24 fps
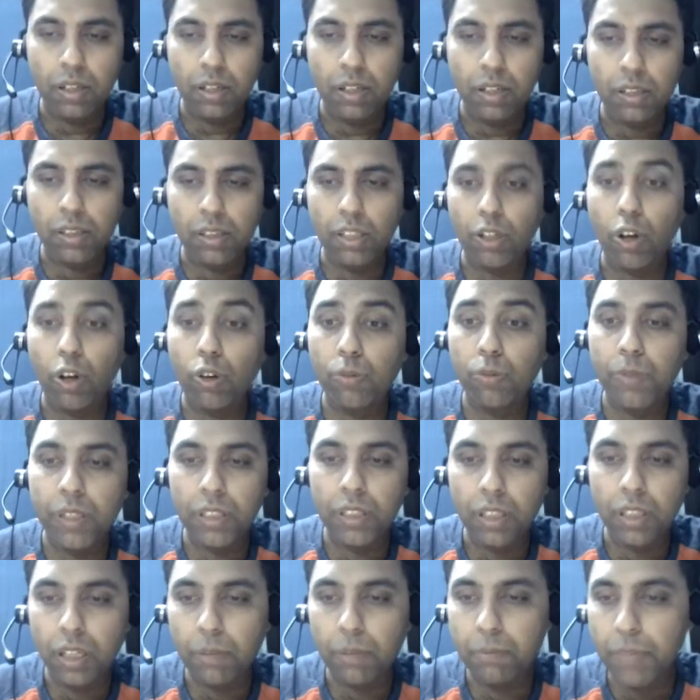the document
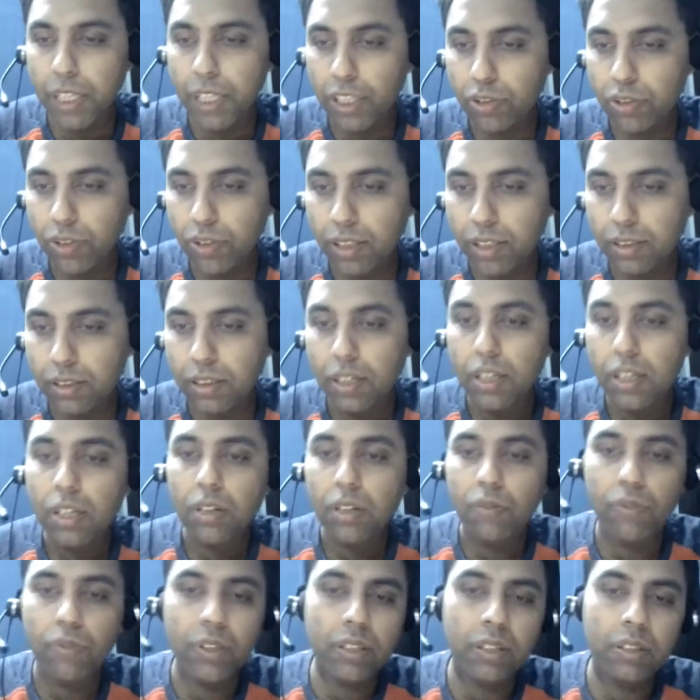term matrix,
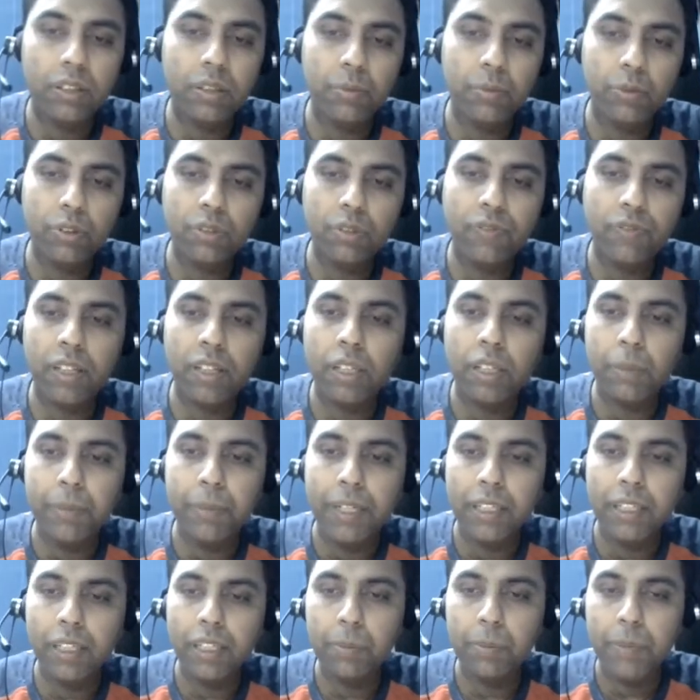which is the most
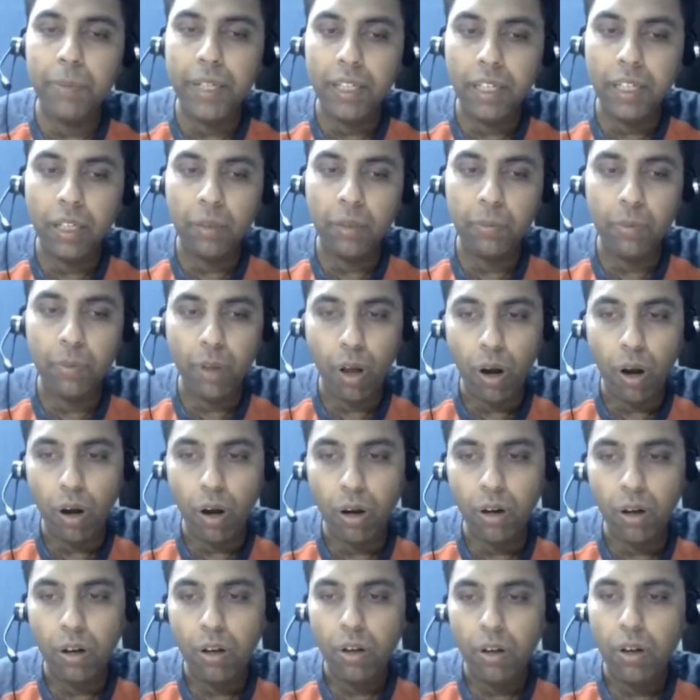fundamental building
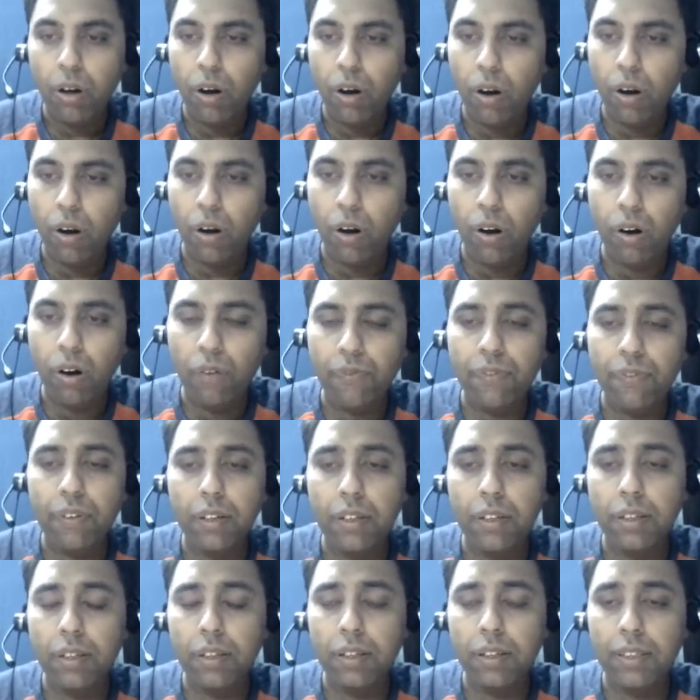block of
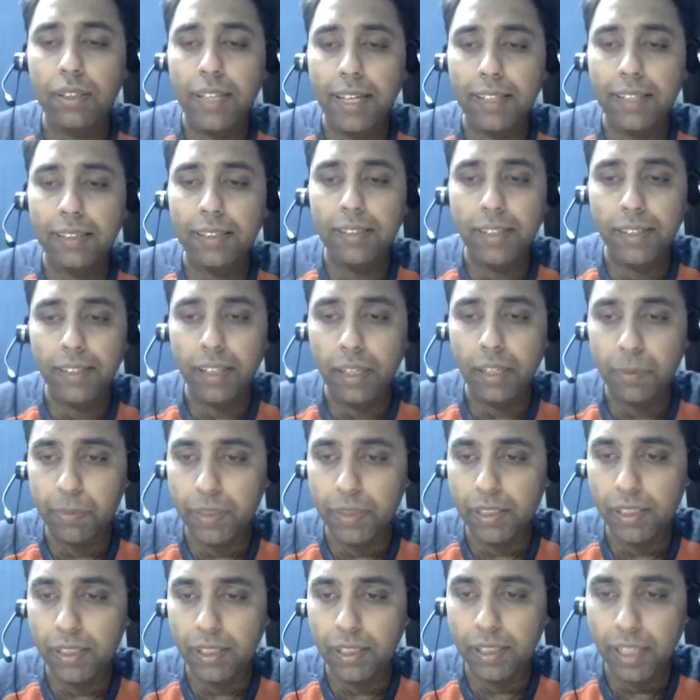text data
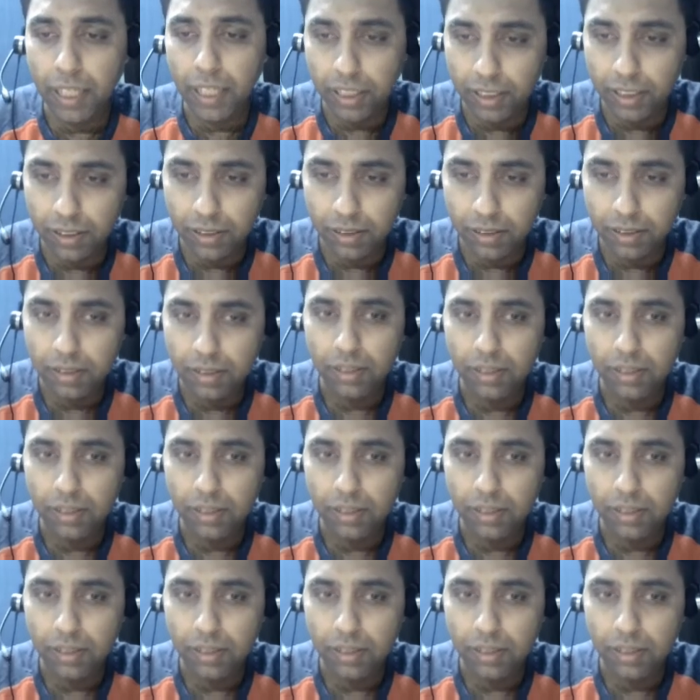representation.